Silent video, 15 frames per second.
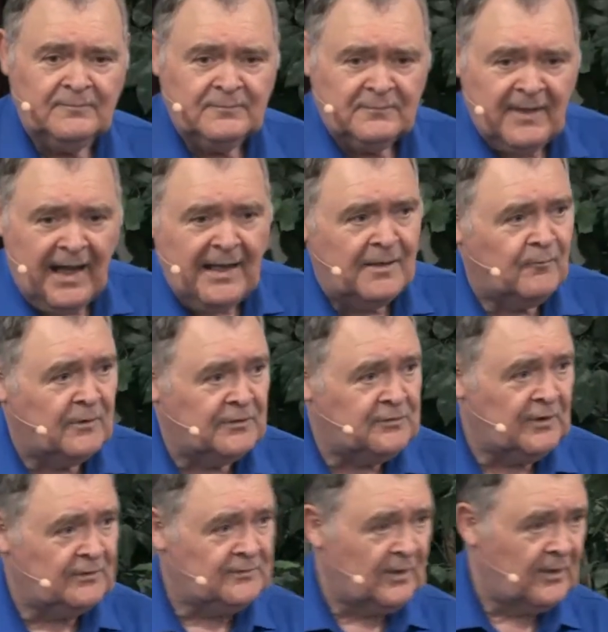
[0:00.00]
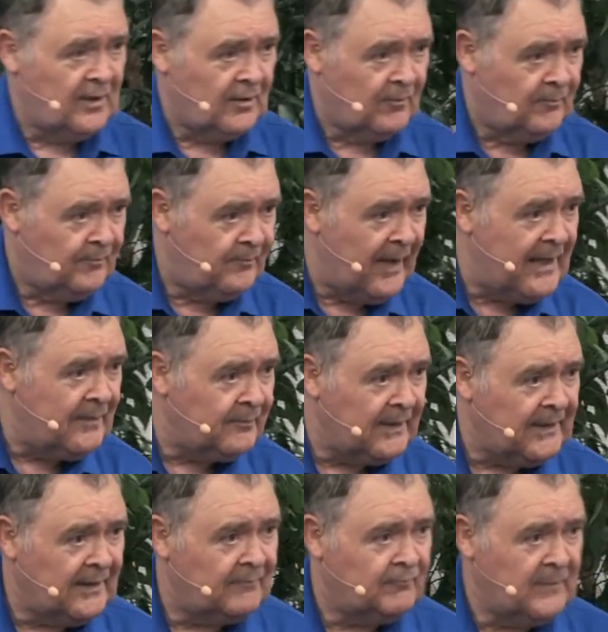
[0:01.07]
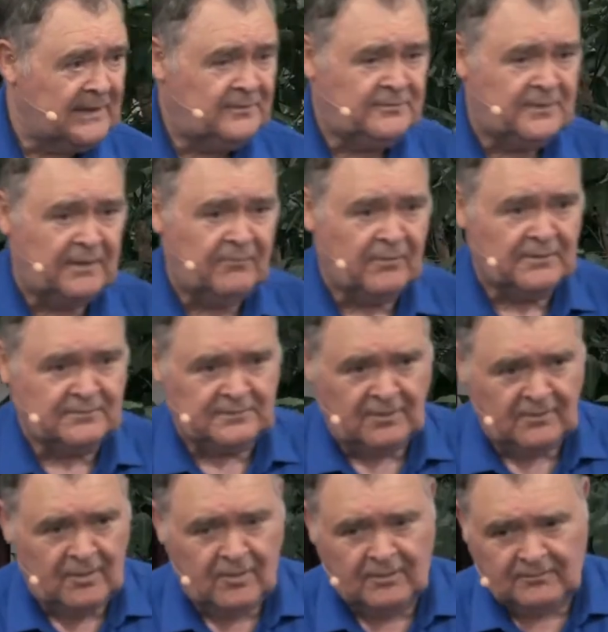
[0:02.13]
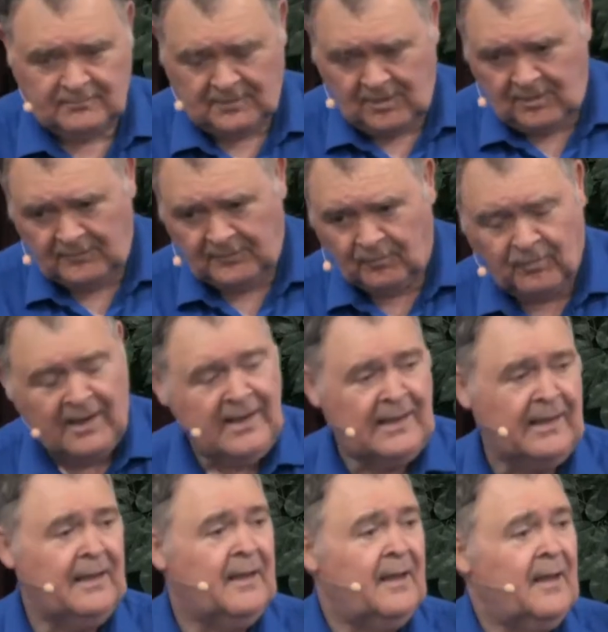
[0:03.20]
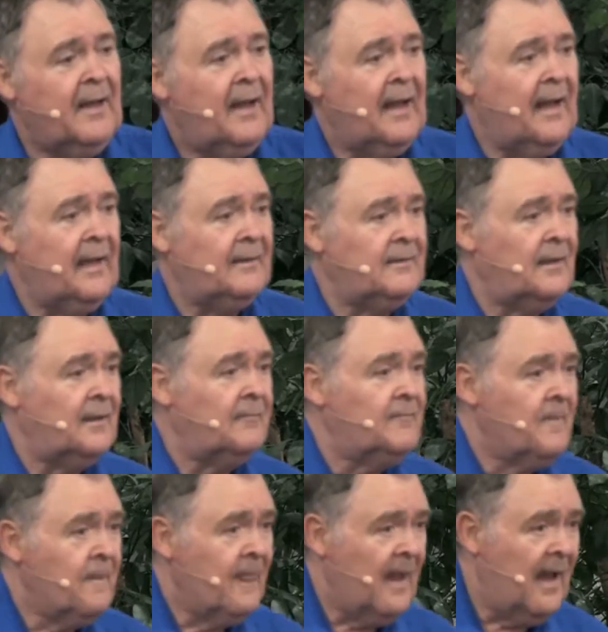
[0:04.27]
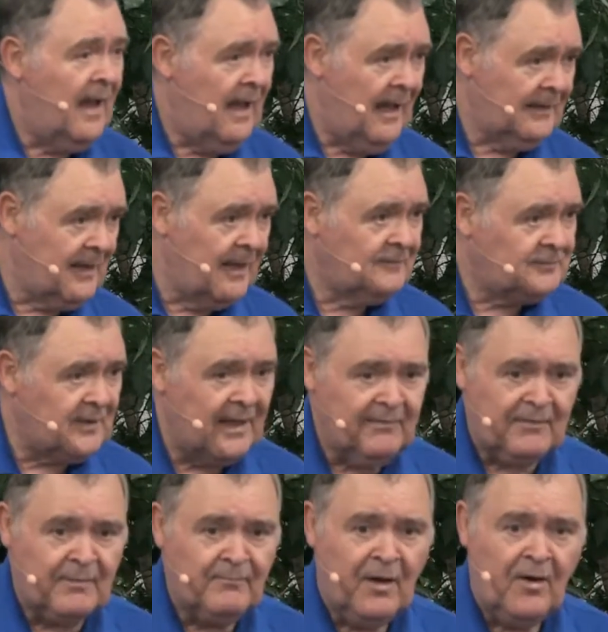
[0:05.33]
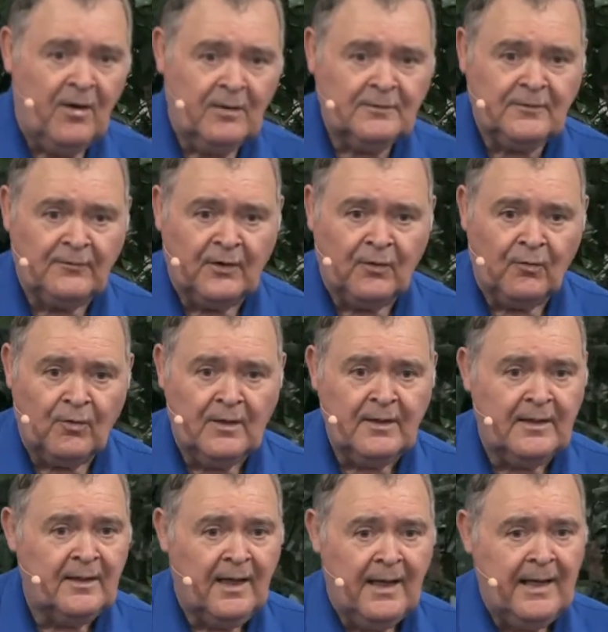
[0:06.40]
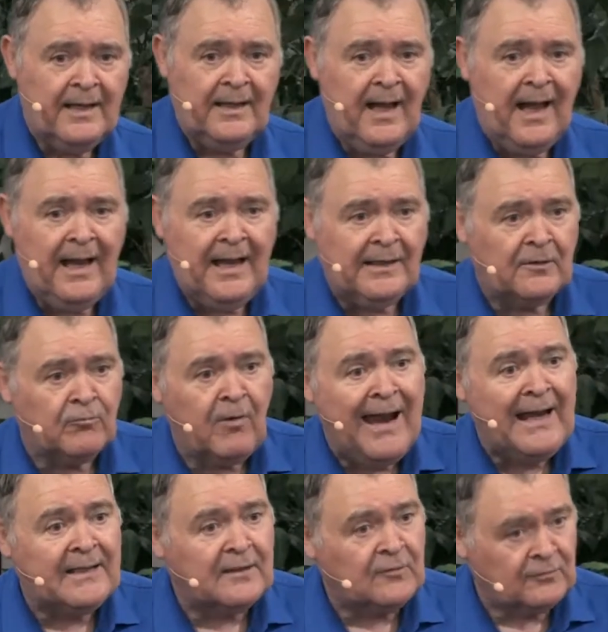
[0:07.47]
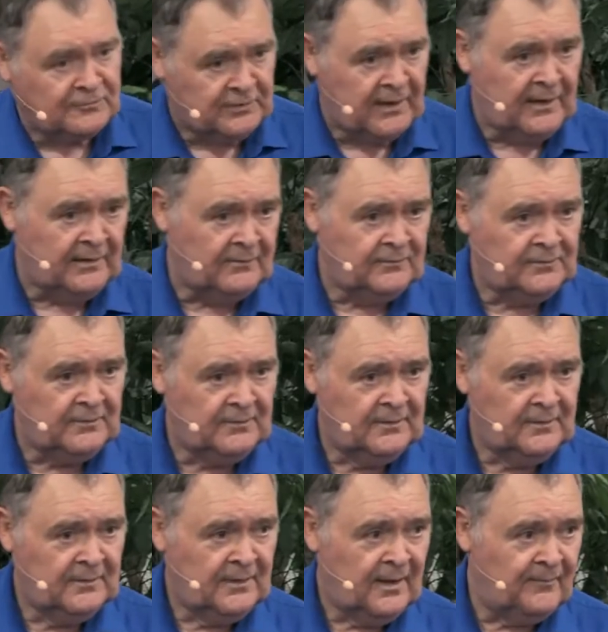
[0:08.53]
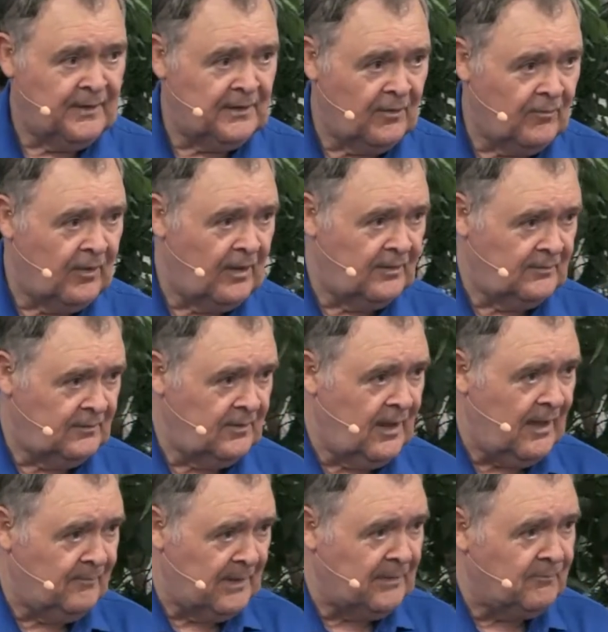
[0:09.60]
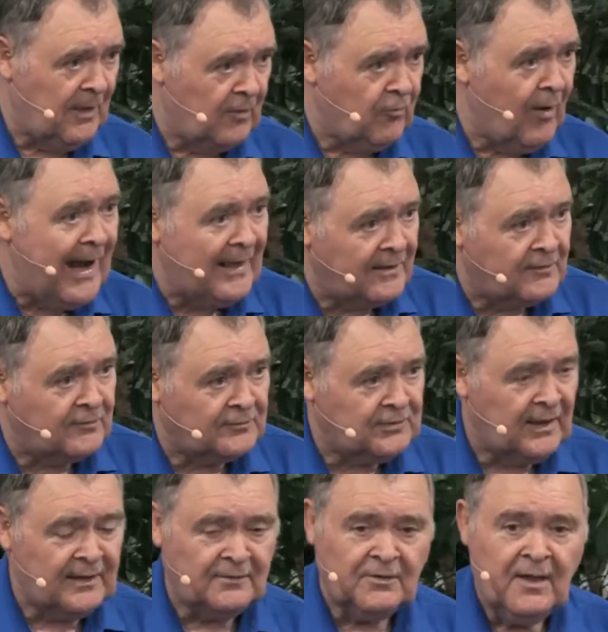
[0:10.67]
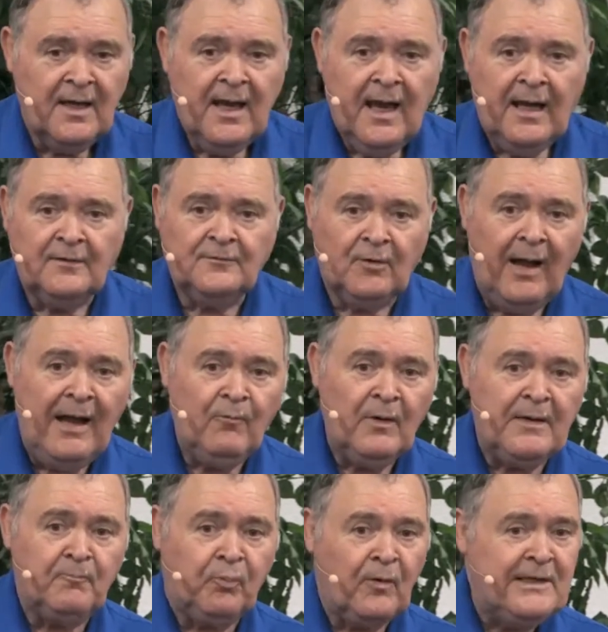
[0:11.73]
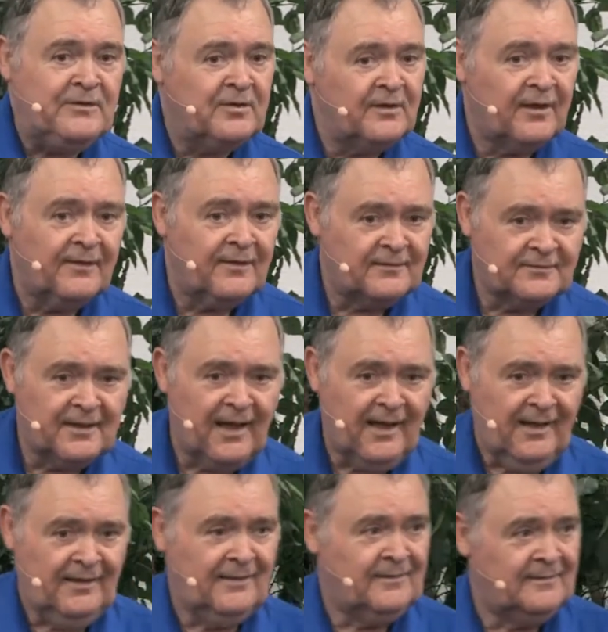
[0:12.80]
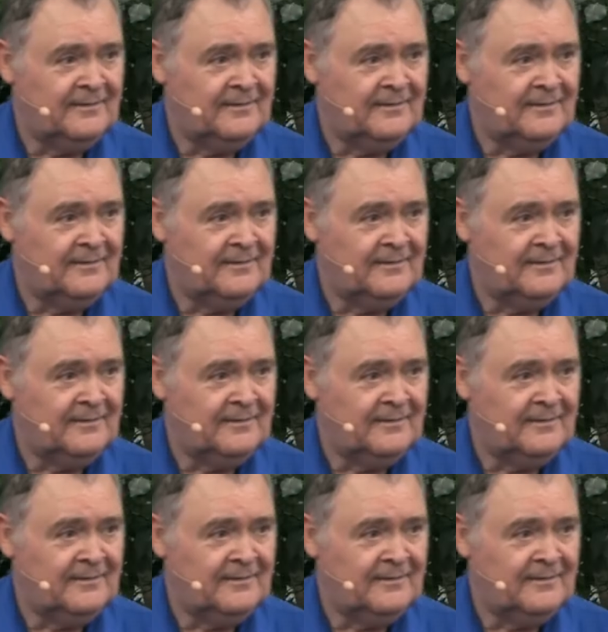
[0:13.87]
Galen was just a little baby, and Misty was on the way, and I got saved, gave my heart to the Lord, and I had a radical change. I mean, you know what I mean by radical change? And so I went preaching to this guy.